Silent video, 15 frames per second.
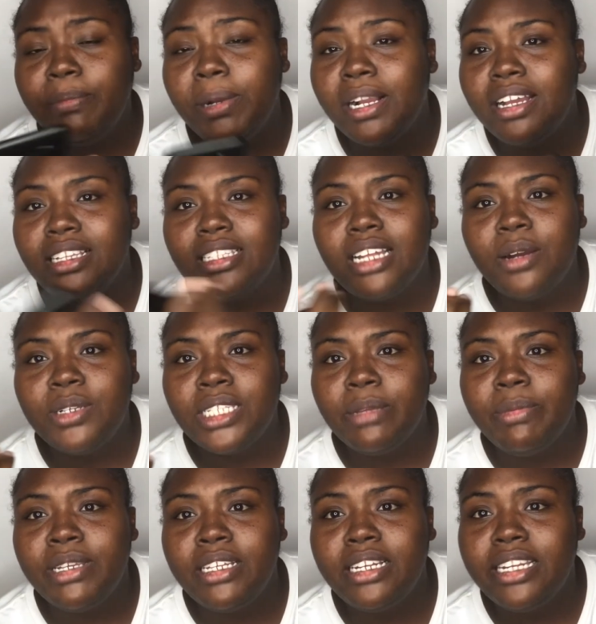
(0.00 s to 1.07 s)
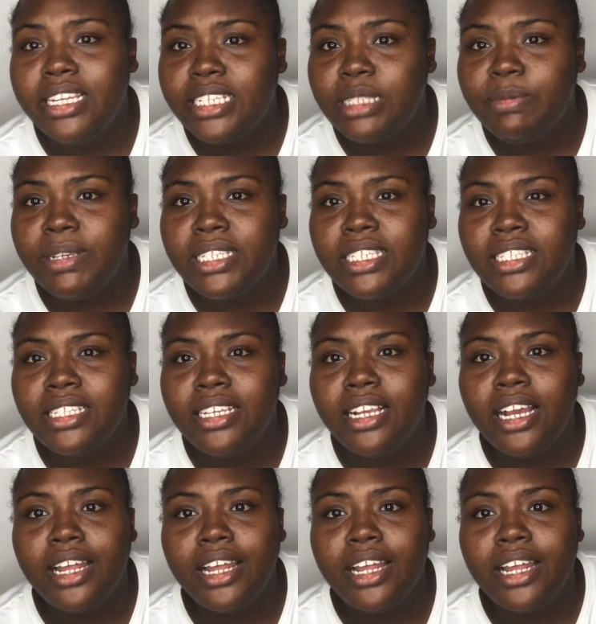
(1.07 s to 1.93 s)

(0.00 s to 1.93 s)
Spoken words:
because that was the next best thing.